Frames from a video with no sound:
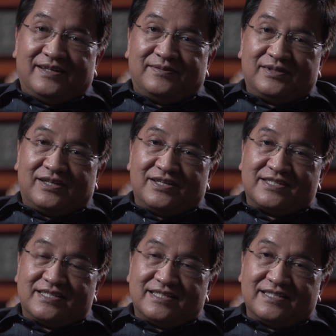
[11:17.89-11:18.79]

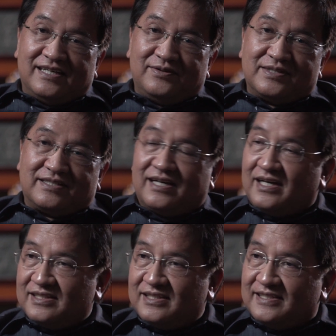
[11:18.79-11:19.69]
Because I was struck
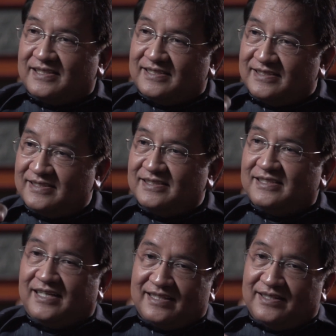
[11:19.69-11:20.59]
at
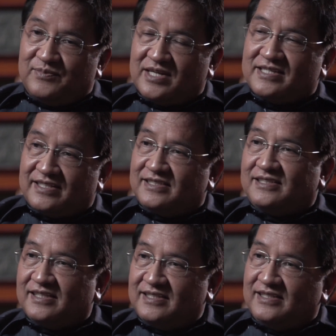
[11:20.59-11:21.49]
the message
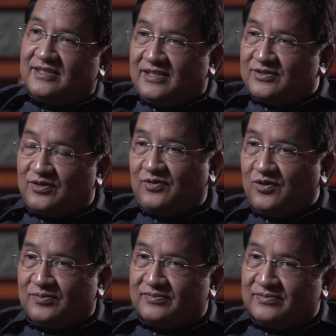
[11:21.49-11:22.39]
that he drove
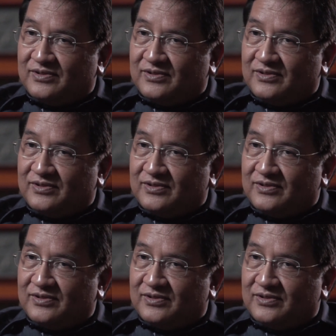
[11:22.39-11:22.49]
home